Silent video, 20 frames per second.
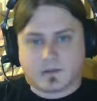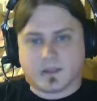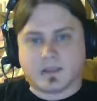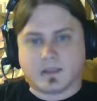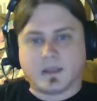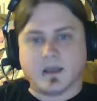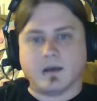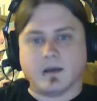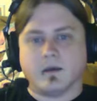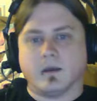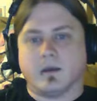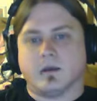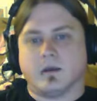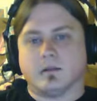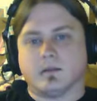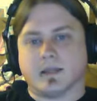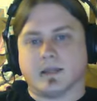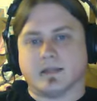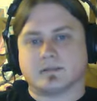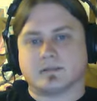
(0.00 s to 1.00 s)
Like, yeah,
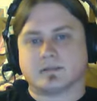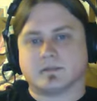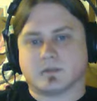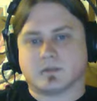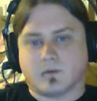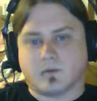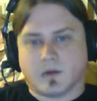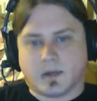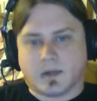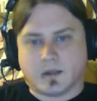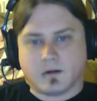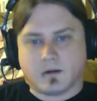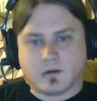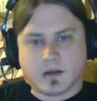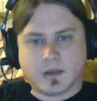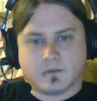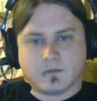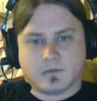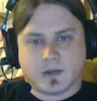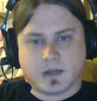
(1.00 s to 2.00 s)
Lances are running
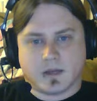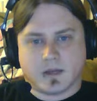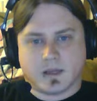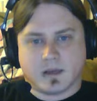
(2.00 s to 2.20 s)
around right